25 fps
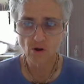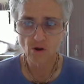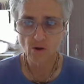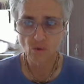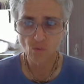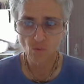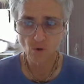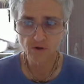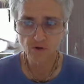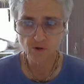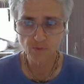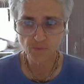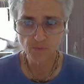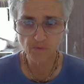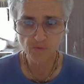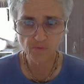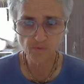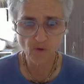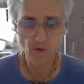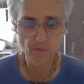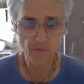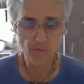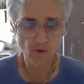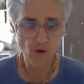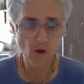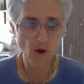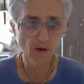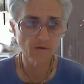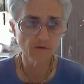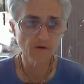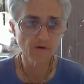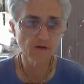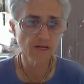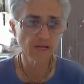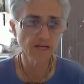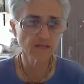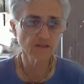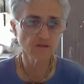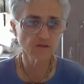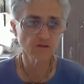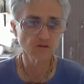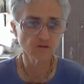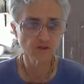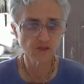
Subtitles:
want to perform congregational